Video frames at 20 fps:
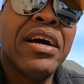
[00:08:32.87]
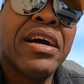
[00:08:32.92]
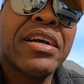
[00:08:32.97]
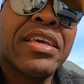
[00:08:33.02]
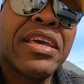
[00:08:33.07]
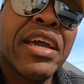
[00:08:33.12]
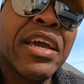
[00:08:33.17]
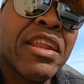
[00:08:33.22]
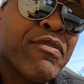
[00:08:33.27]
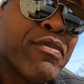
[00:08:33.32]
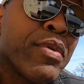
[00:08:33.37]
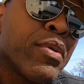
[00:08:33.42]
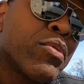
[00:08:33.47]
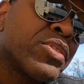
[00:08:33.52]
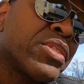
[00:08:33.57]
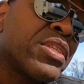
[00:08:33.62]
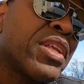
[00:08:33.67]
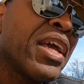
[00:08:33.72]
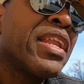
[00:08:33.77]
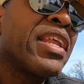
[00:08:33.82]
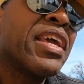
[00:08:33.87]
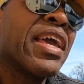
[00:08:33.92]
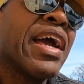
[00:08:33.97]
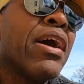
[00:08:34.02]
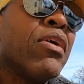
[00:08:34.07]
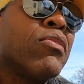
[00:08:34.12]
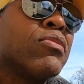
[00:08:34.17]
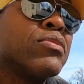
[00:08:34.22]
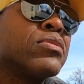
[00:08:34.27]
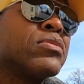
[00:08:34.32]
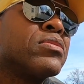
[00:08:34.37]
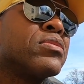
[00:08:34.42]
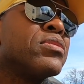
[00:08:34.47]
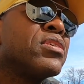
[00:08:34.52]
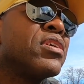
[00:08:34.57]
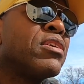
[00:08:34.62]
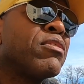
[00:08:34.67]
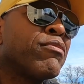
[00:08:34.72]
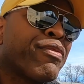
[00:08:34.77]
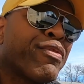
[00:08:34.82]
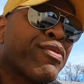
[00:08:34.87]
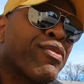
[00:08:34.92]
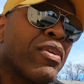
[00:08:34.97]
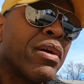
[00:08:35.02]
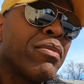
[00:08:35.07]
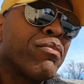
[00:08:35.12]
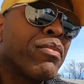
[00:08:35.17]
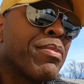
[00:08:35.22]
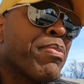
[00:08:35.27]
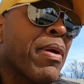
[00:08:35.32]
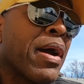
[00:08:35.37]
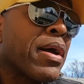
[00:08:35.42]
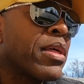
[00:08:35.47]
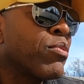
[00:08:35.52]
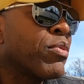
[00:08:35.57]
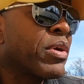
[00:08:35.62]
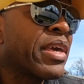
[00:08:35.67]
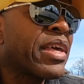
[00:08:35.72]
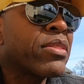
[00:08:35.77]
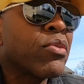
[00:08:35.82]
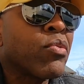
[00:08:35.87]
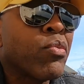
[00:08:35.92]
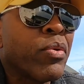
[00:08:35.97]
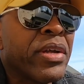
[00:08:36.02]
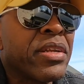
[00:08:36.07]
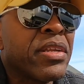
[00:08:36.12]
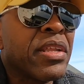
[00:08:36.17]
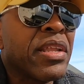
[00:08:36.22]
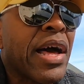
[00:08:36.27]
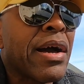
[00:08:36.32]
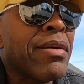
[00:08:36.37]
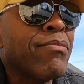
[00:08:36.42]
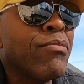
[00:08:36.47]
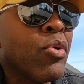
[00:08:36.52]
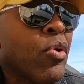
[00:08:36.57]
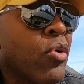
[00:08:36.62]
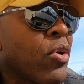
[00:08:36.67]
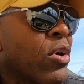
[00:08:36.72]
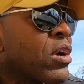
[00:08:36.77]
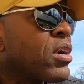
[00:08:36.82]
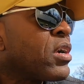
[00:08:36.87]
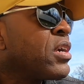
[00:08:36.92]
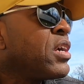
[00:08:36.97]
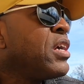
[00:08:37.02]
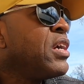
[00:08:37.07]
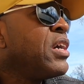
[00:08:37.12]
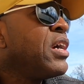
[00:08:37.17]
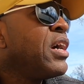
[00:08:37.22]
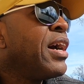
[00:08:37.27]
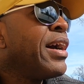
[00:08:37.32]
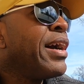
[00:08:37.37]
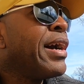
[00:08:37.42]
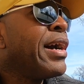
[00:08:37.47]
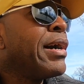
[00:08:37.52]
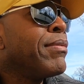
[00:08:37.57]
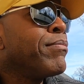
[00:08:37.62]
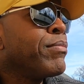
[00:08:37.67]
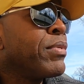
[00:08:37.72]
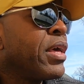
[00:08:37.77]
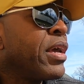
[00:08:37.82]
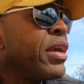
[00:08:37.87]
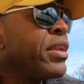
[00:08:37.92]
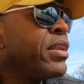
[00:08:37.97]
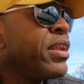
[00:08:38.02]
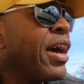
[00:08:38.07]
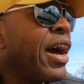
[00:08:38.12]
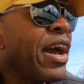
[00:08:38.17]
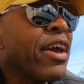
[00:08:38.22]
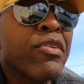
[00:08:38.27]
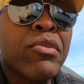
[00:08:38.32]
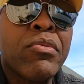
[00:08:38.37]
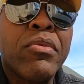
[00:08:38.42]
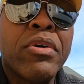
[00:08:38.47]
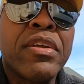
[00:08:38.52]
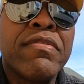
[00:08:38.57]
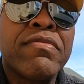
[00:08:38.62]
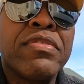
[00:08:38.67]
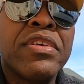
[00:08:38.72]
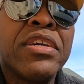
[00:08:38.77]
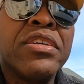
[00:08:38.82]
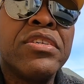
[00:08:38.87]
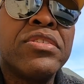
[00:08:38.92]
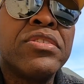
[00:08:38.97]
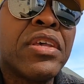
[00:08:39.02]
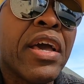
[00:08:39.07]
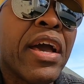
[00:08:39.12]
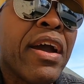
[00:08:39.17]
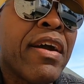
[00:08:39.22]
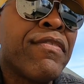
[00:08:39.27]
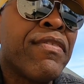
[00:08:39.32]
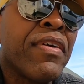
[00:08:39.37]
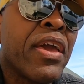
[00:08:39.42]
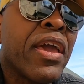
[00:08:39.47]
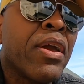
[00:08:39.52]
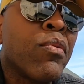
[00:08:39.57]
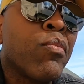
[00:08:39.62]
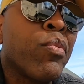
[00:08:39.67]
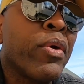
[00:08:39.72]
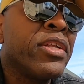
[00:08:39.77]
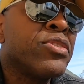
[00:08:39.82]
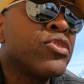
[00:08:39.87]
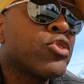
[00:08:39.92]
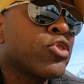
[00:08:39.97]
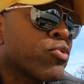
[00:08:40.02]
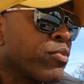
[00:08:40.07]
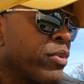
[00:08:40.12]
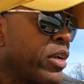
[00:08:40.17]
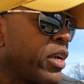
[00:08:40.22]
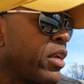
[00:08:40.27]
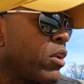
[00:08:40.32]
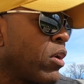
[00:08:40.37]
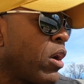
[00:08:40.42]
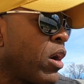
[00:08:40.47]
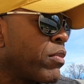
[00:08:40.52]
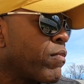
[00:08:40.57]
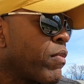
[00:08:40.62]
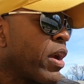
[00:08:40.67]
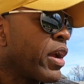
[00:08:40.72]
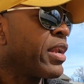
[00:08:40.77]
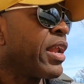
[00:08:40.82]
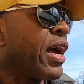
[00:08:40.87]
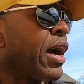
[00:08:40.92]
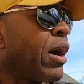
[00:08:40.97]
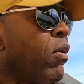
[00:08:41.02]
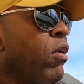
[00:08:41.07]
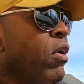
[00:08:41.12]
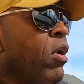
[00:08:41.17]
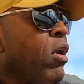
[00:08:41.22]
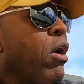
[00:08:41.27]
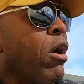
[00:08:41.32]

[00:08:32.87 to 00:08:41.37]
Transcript: Again, if we were standing out in front, we probably would get the wind a lot more. And neither one of these have a windscreen on right now.